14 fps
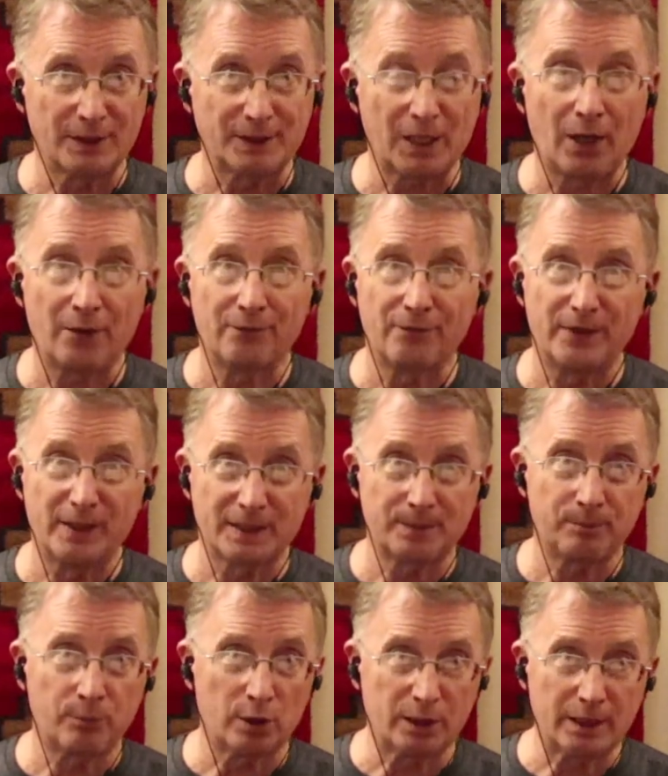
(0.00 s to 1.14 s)
of this
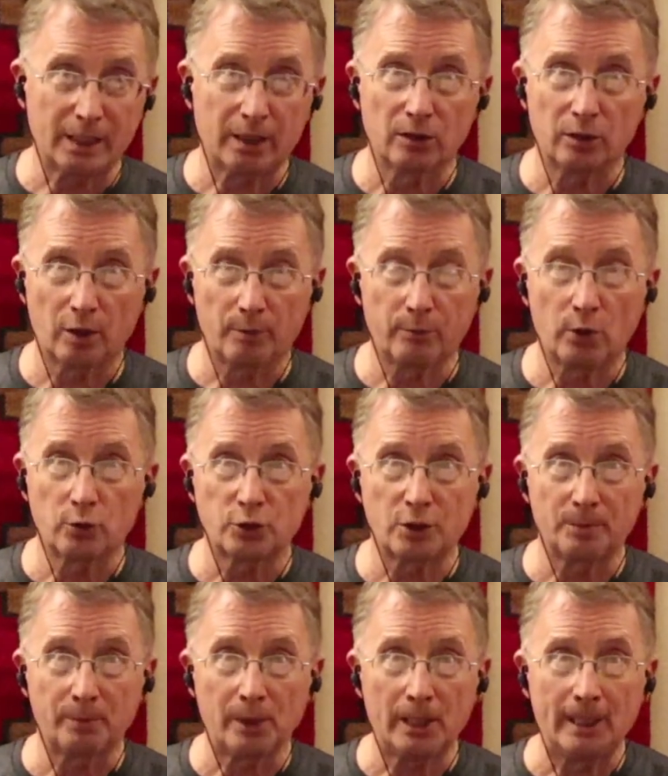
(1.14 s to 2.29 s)
particular approach to
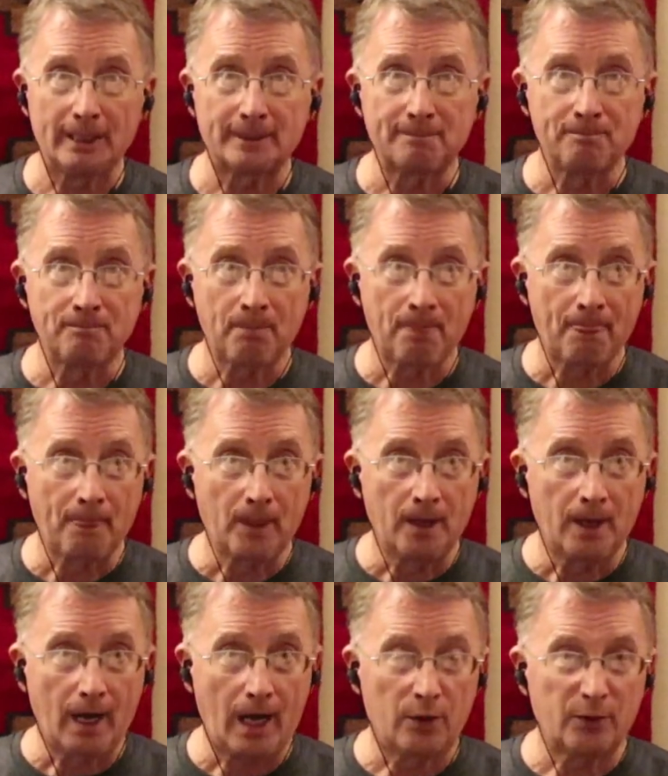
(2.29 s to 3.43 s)
playing,
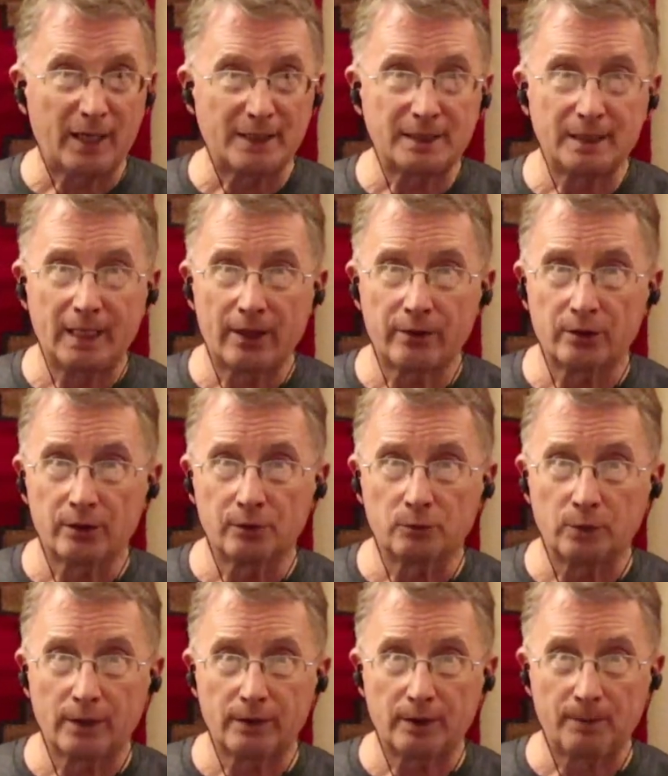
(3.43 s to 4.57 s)
I'll get together
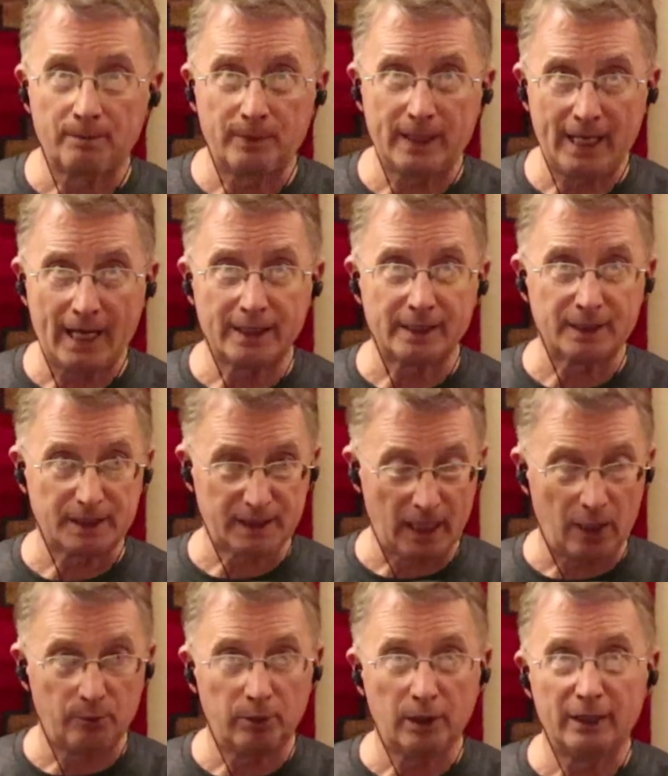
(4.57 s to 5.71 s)
with a pianist, I'll
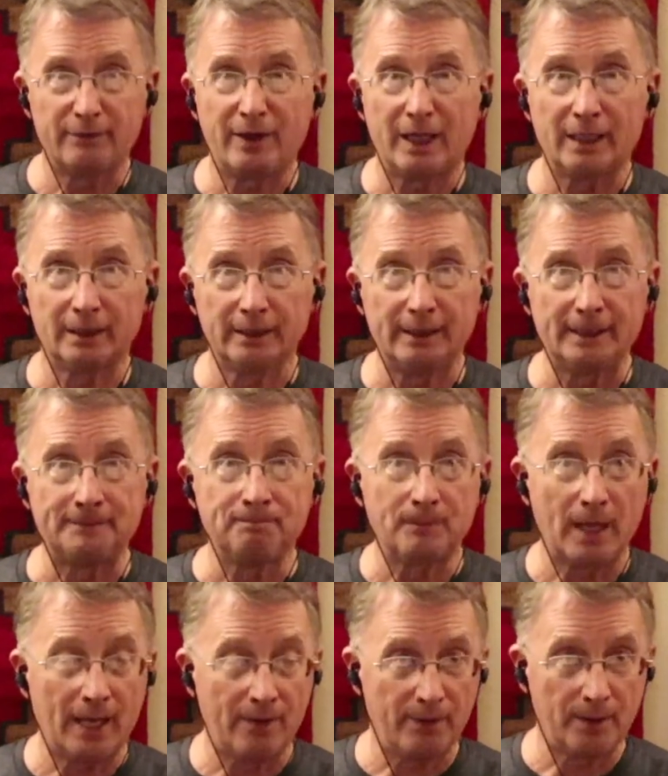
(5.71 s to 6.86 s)
play violin,
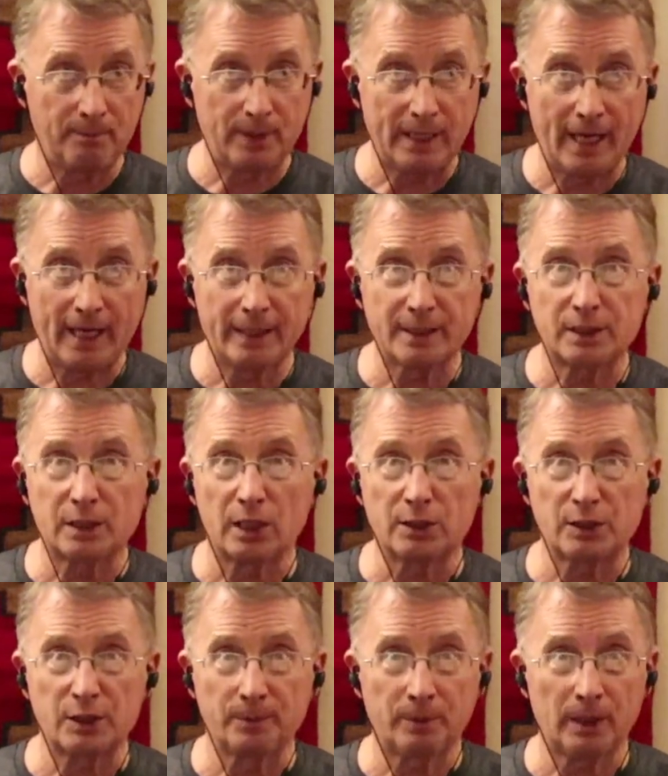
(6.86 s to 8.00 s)
and the pianist starts to
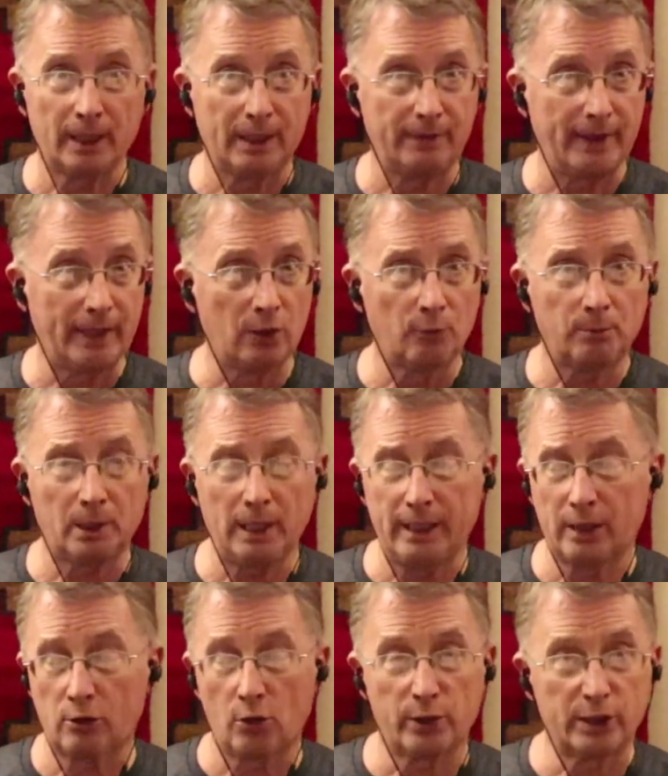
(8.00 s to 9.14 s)
play. They don't play
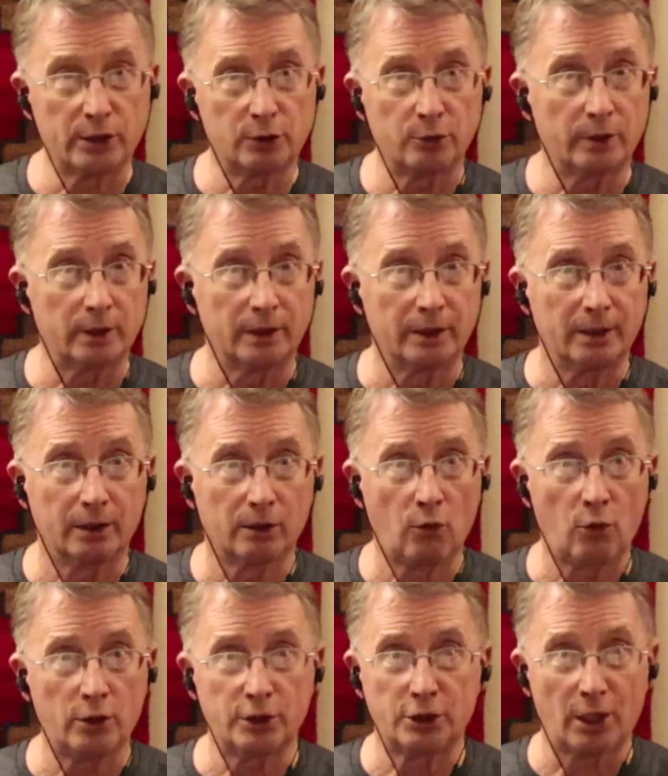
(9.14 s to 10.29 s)
according to a chord
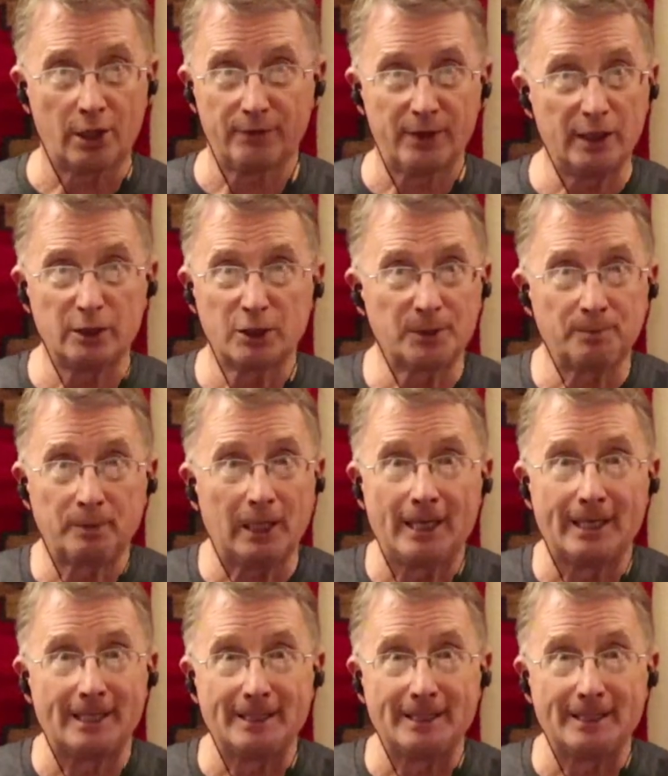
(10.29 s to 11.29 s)
chart, they just play.